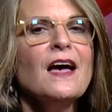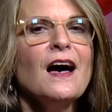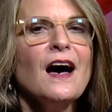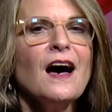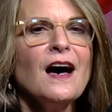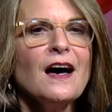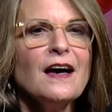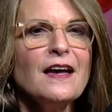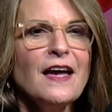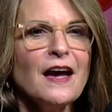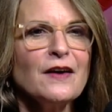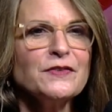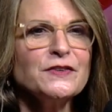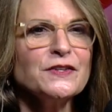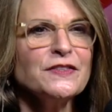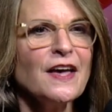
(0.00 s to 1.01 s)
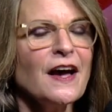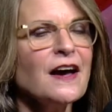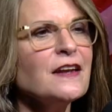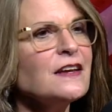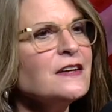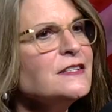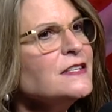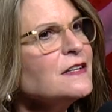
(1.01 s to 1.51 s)
After that,
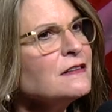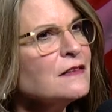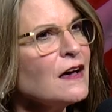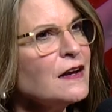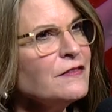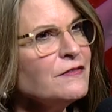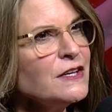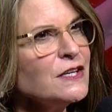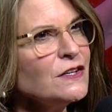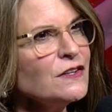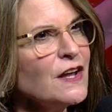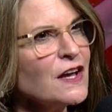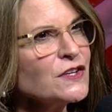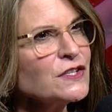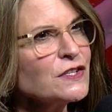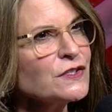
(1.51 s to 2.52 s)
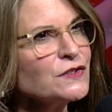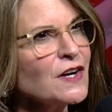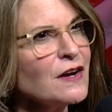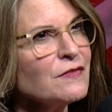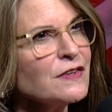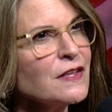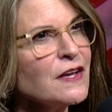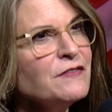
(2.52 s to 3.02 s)
I did a lot of international
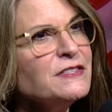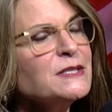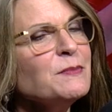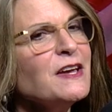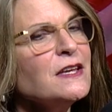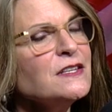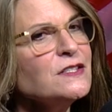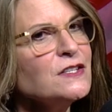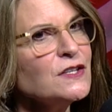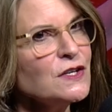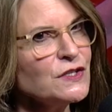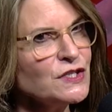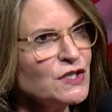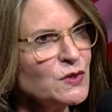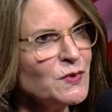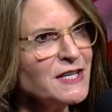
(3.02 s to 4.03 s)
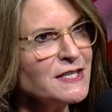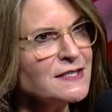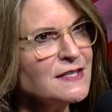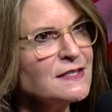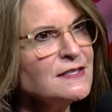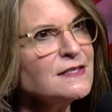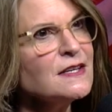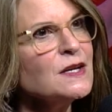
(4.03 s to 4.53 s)
travel. I've spent 2 weeks
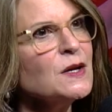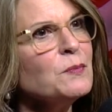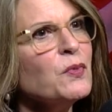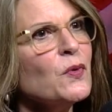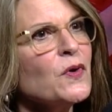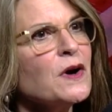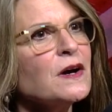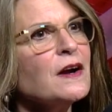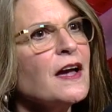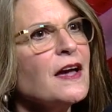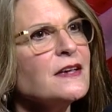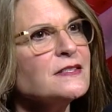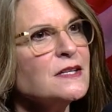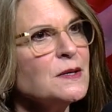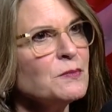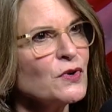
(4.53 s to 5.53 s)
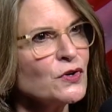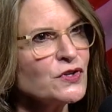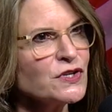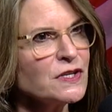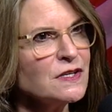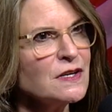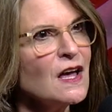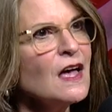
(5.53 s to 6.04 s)
in Singapore as an
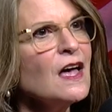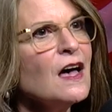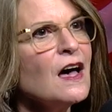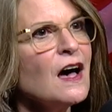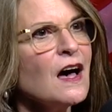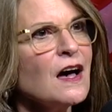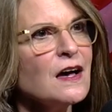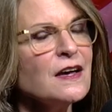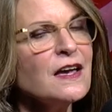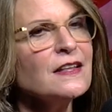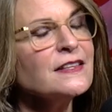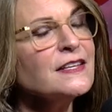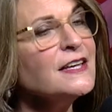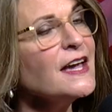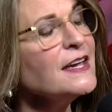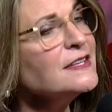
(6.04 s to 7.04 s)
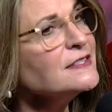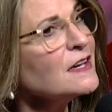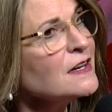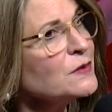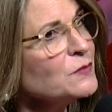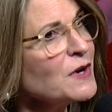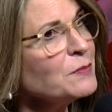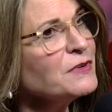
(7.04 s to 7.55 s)
immersion and liaison
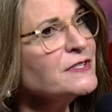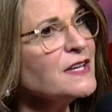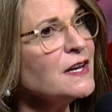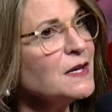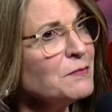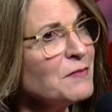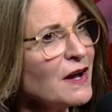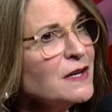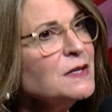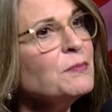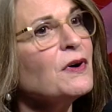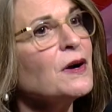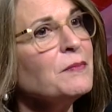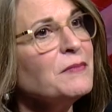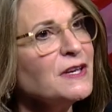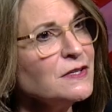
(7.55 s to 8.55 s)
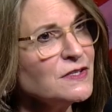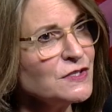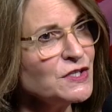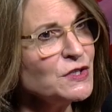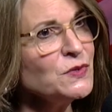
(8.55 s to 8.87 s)
representing my department to